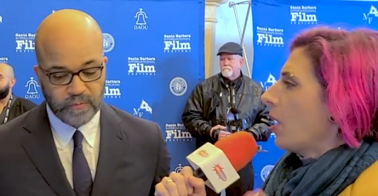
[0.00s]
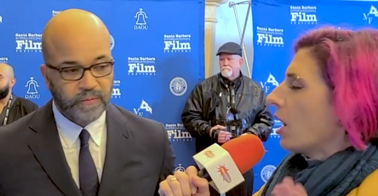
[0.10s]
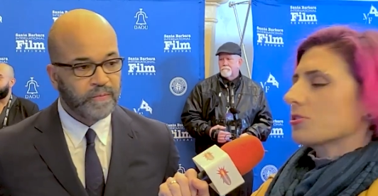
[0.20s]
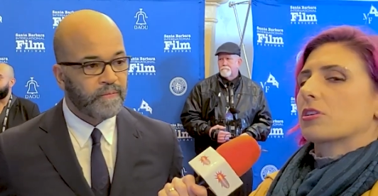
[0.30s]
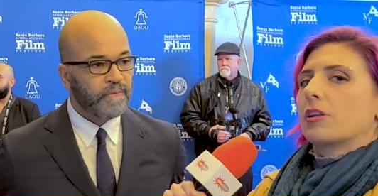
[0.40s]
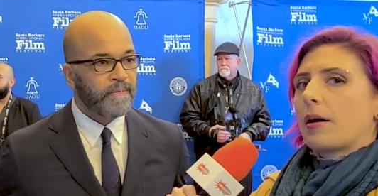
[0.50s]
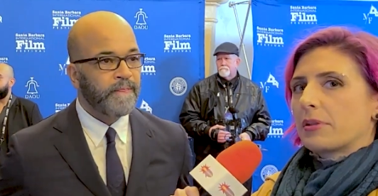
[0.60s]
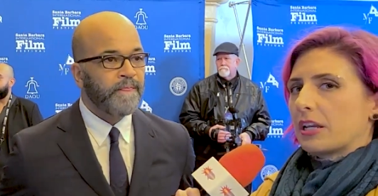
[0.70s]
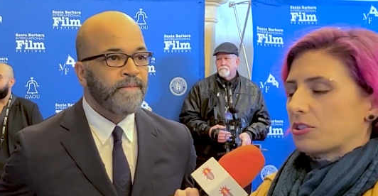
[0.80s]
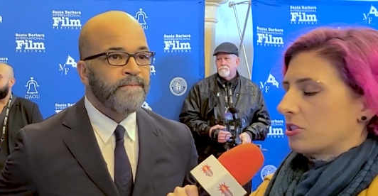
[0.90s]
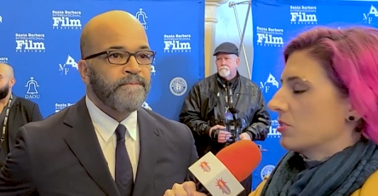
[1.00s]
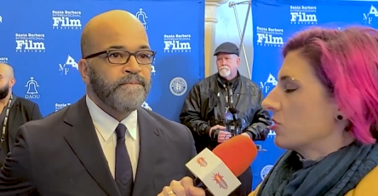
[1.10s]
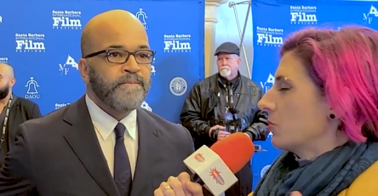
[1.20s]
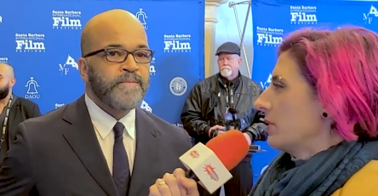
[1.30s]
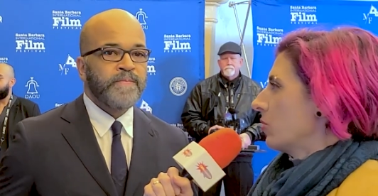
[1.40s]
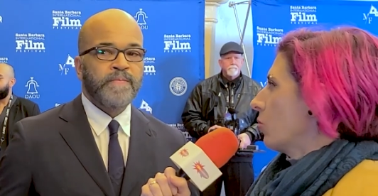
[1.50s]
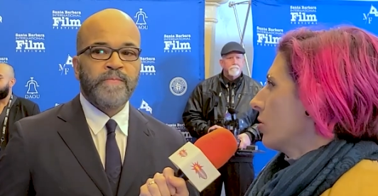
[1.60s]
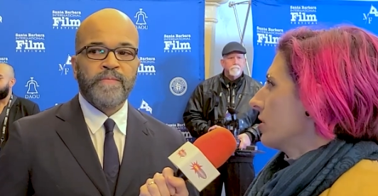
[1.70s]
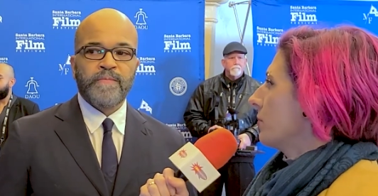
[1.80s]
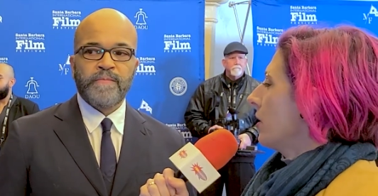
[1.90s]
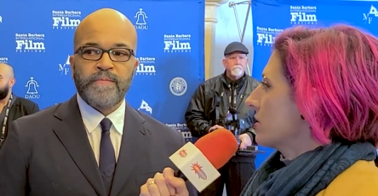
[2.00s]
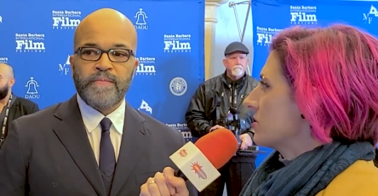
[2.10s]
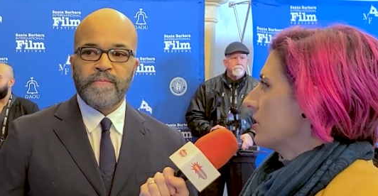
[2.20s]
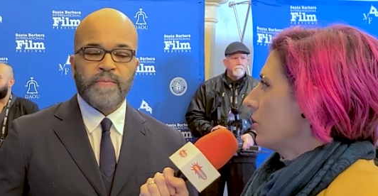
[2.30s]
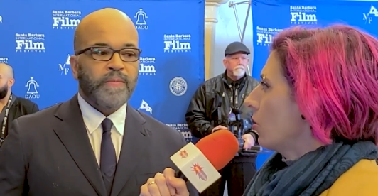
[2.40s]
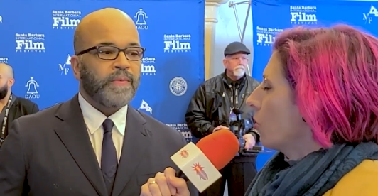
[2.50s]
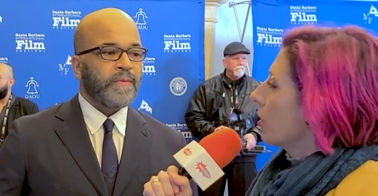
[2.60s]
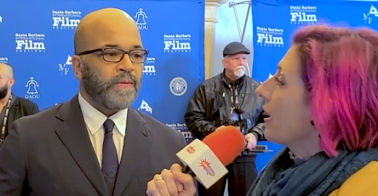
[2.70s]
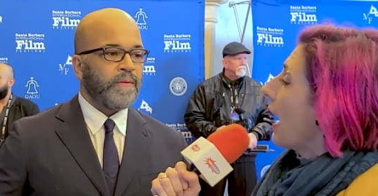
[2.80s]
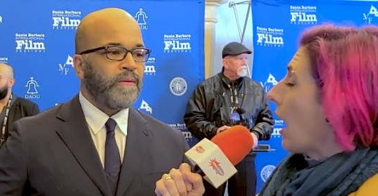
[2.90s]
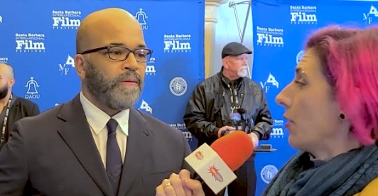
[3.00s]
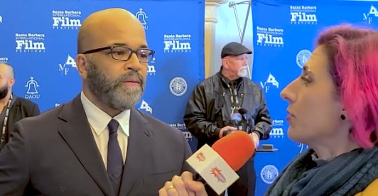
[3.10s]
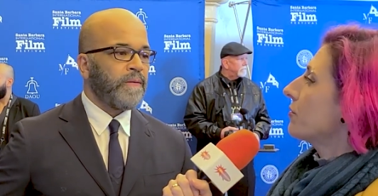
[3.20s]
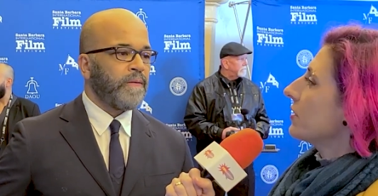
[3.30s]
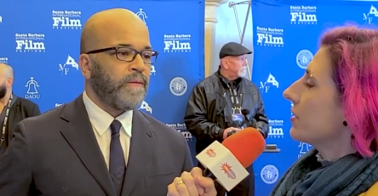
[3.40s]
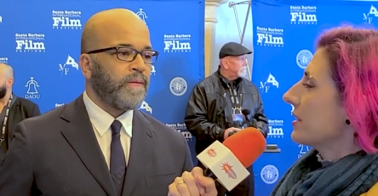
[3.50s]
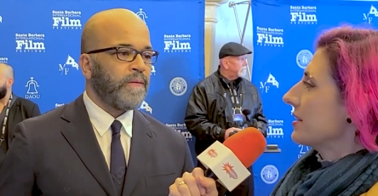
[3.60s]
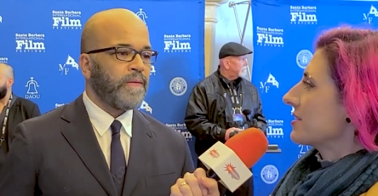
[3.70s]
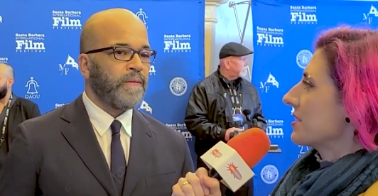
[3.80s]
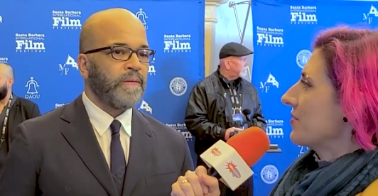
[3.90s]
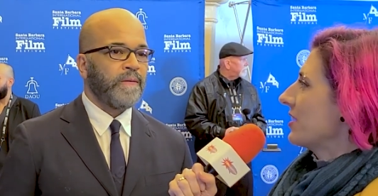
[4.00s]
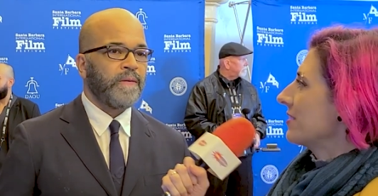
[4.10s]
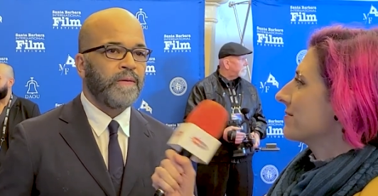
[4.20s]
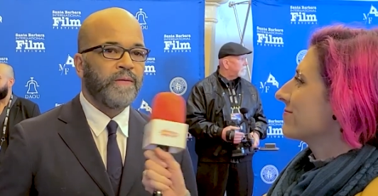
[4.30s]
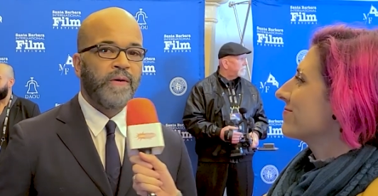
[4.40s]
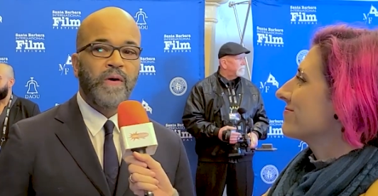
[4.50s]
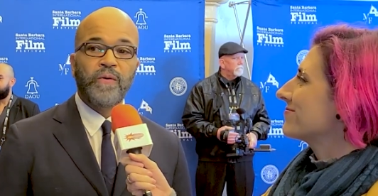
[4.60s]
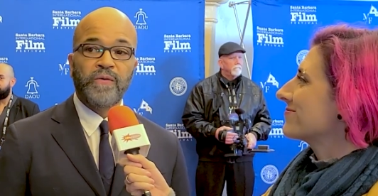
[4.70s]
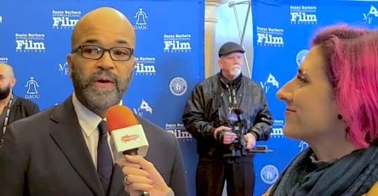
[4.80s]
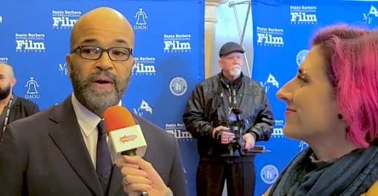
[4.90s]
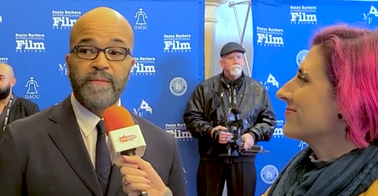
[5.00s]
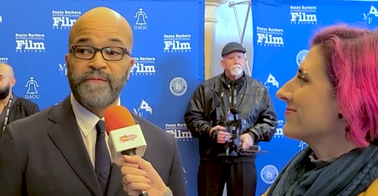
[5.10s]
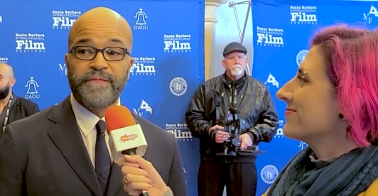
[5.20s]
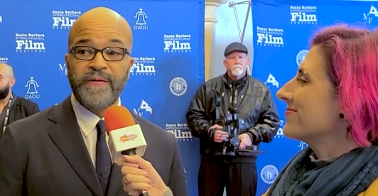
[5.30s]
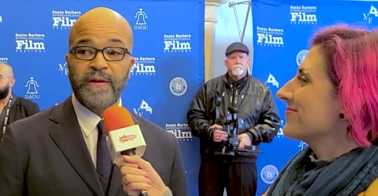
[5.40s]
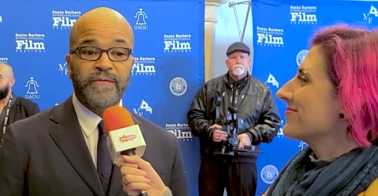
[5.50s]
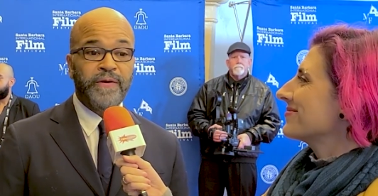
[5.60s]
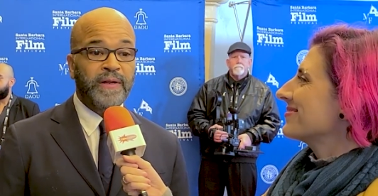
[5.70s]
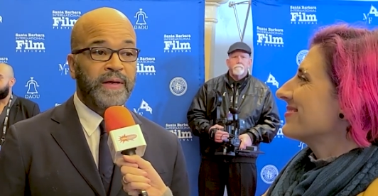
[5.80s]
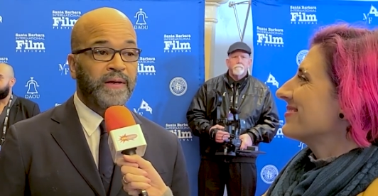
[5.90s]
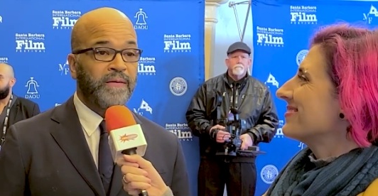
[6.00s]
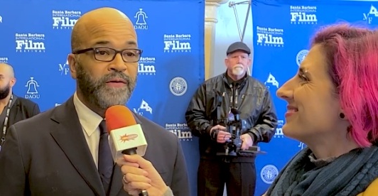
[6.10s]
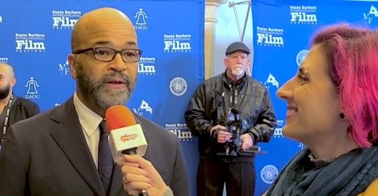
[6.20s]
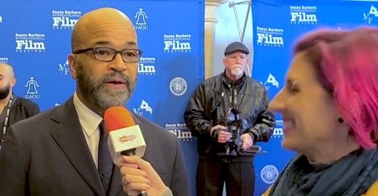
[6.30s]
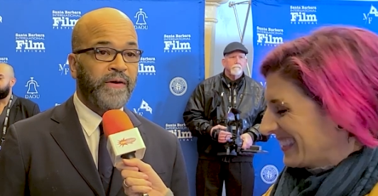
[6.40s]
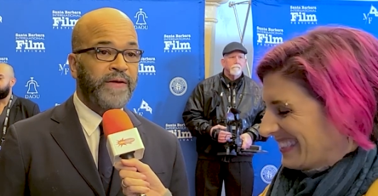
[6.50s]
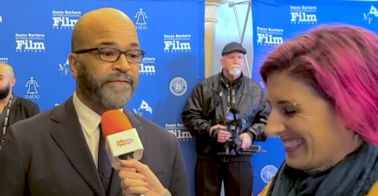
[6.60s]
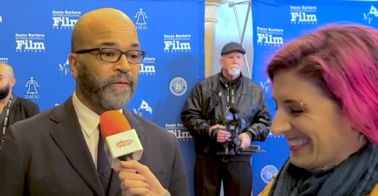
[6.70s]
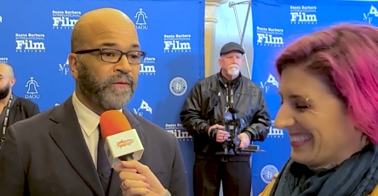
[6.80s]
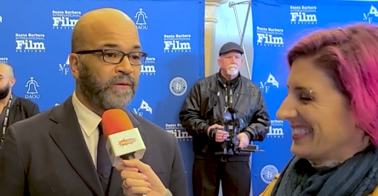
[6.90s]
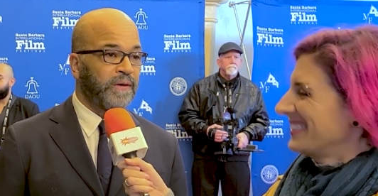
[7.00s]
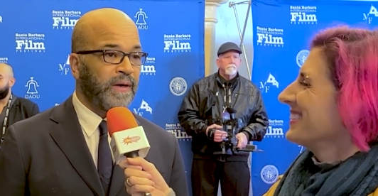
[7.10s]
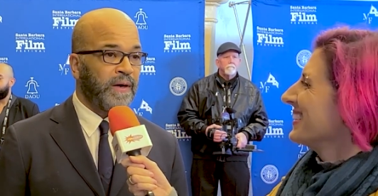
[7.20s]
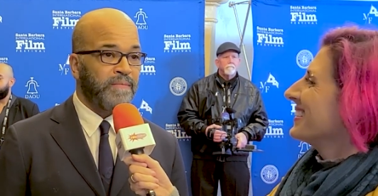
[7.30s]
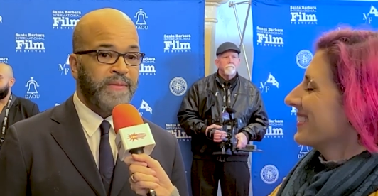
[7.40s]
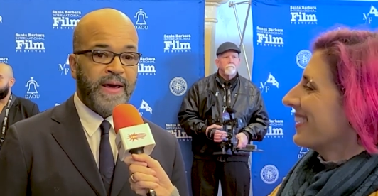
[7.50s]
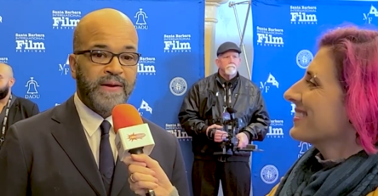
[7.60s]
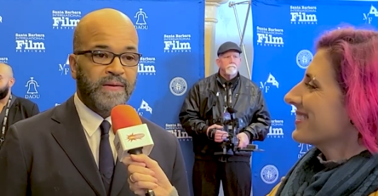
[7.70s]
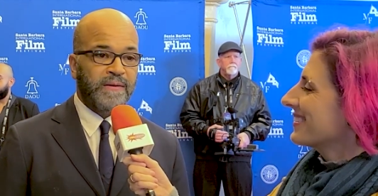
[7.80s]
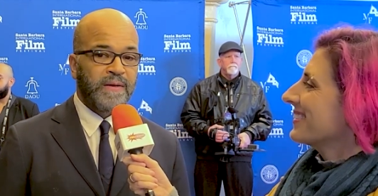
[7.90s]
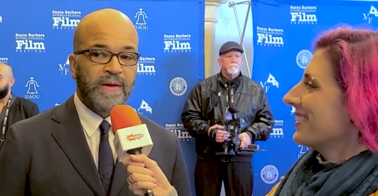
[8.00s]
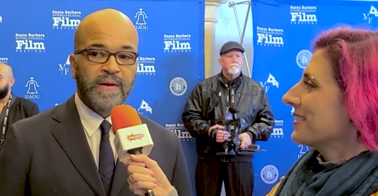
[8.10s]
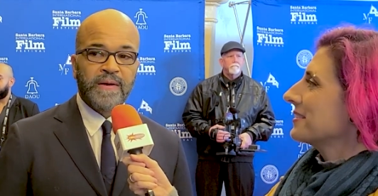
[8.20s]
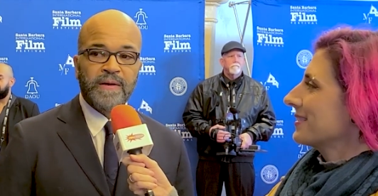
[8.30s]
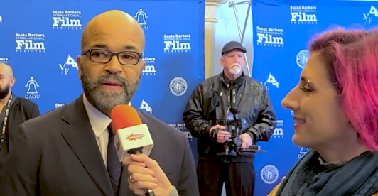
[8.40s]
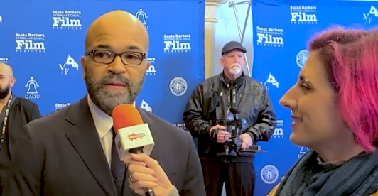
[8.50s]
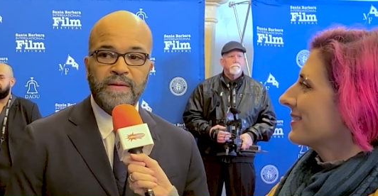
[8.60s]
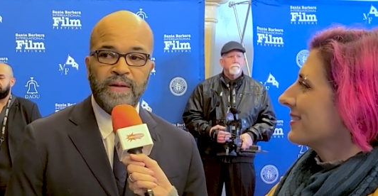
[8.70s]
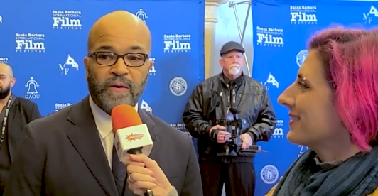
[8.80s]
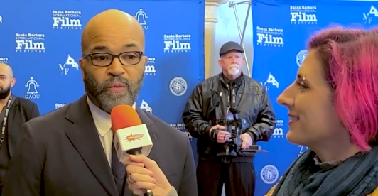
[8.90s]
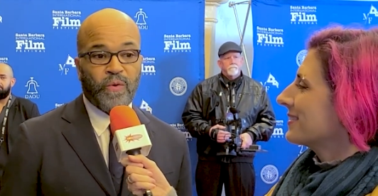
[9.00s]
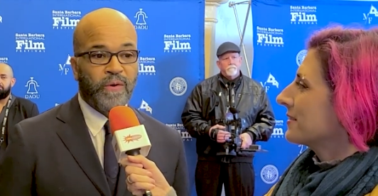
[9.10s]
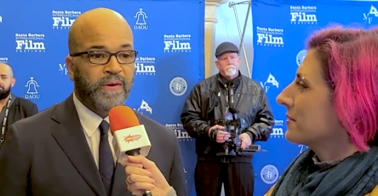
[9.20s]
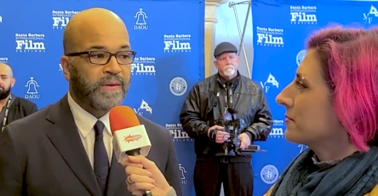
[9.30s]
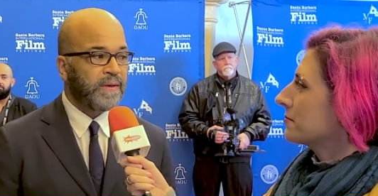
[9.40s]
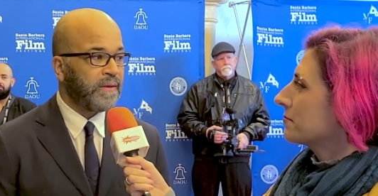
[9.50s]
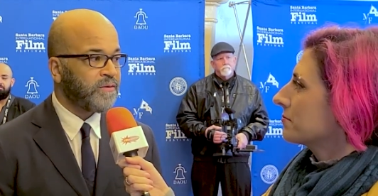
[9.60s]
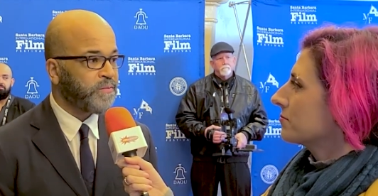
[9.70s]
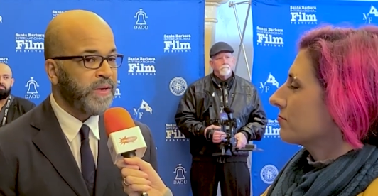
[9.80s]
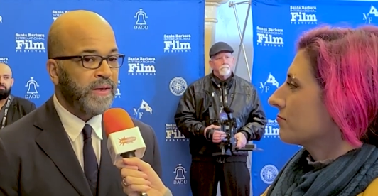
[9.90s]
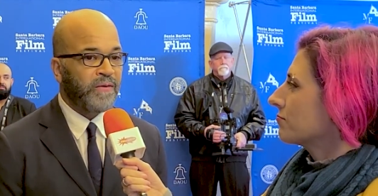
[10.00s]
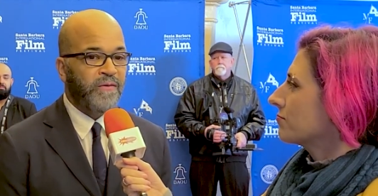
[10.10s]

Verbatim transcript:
Speaker 1: Oscar nominations to being awarded the Montecito Award, how are you feeling this evening?
Speaker 2: Oh, I'm feeling really, really grateful um, that our work is being